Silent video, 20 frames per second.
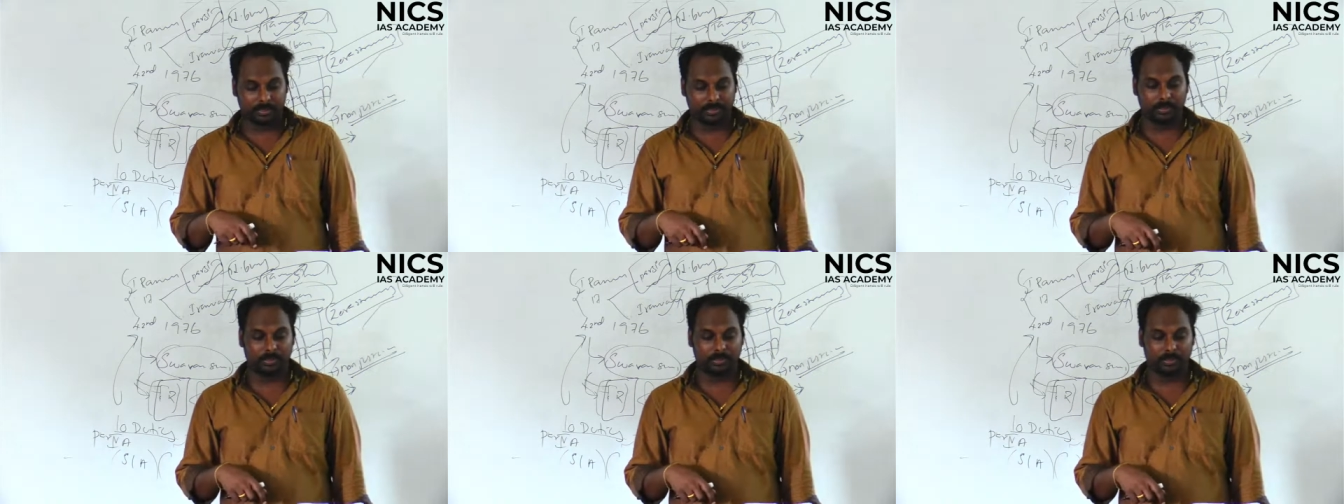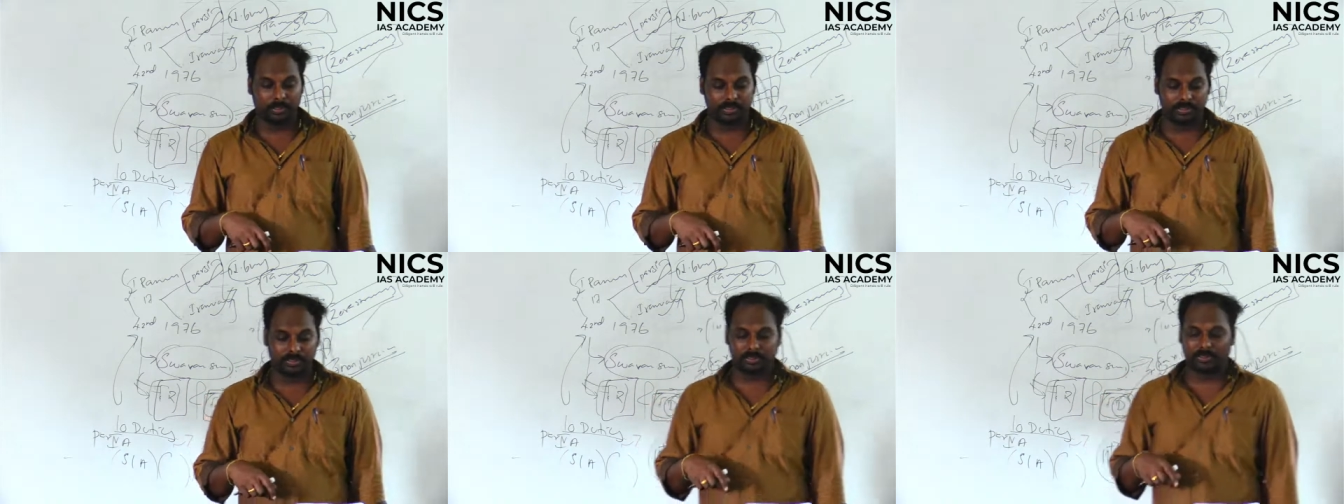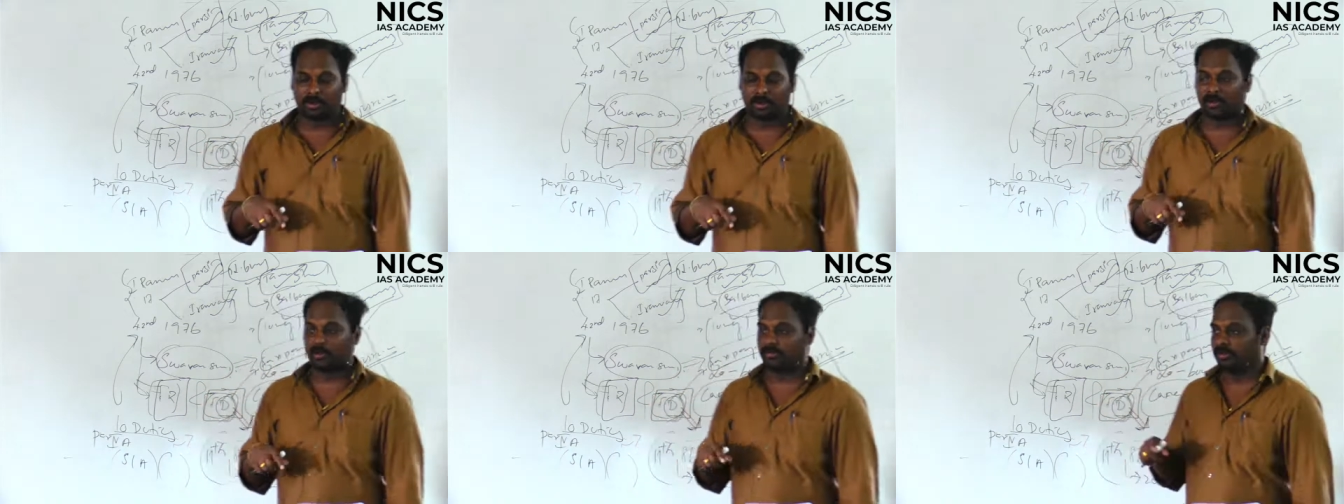during this
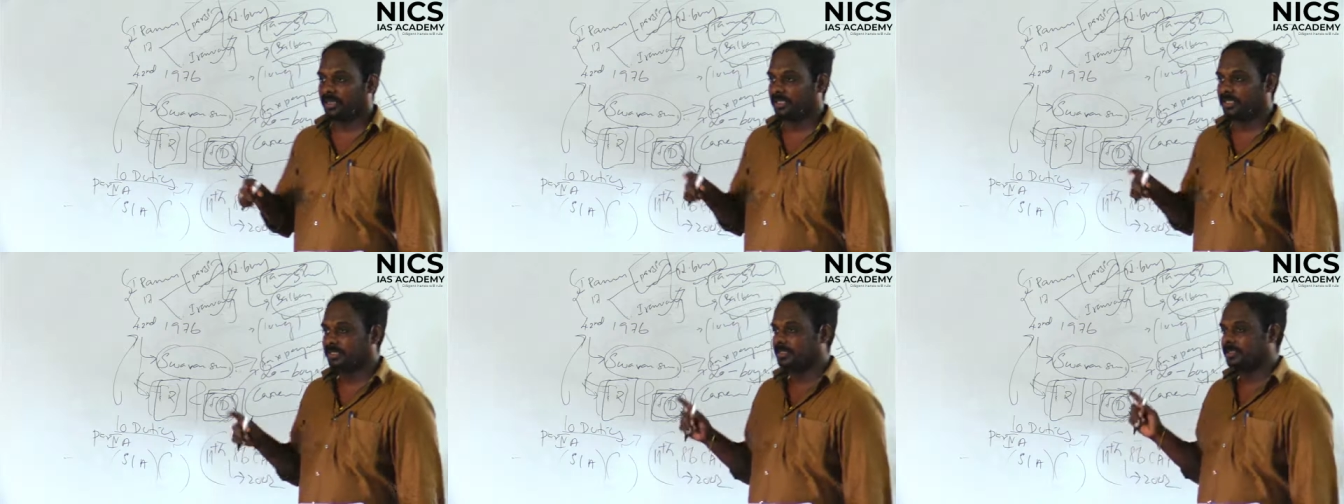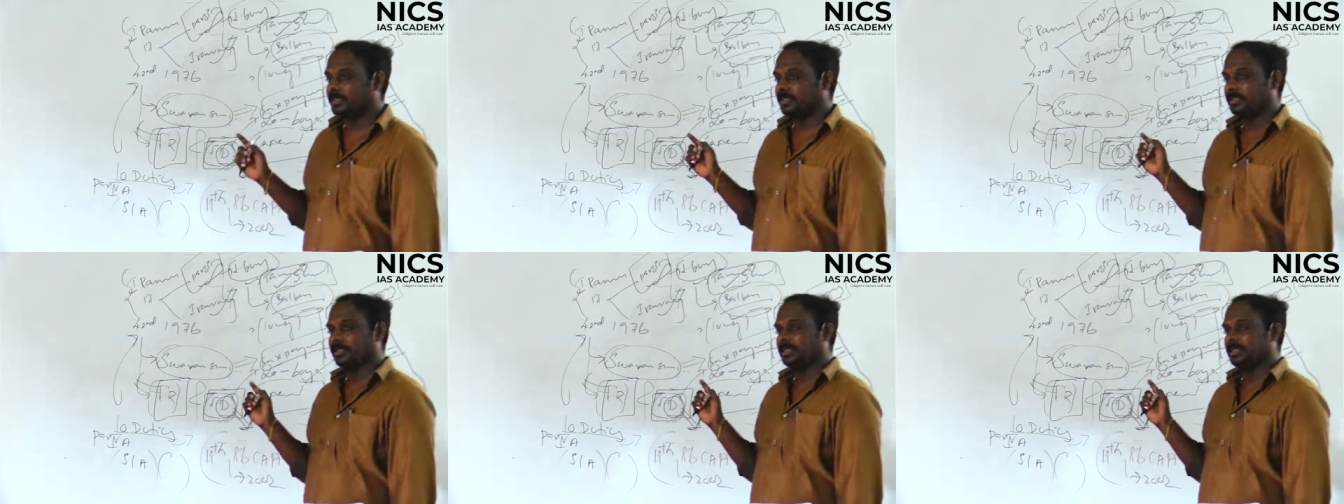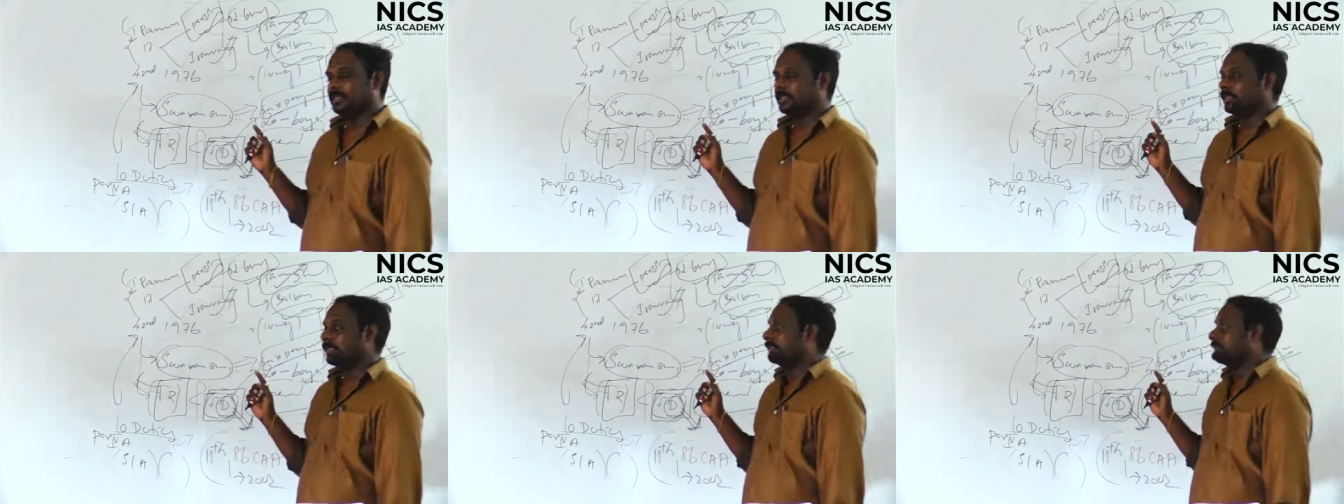conflict.
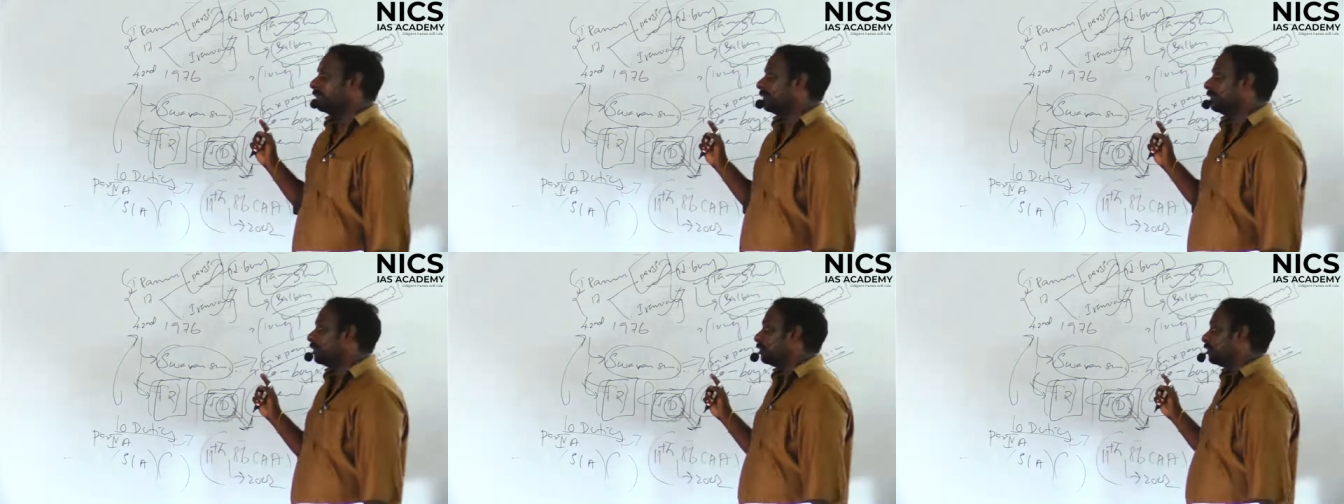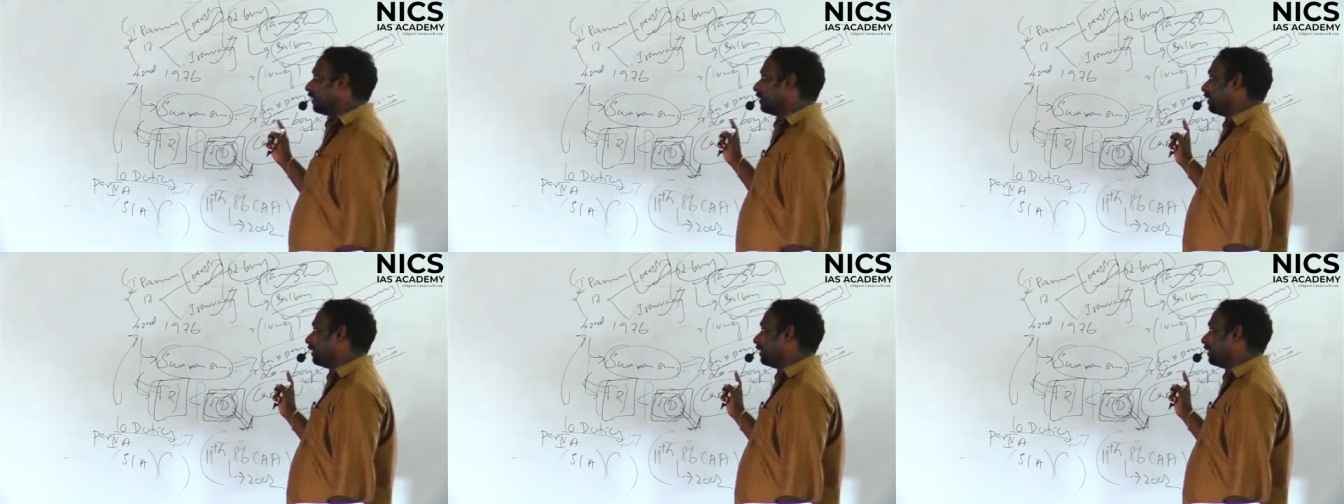So at the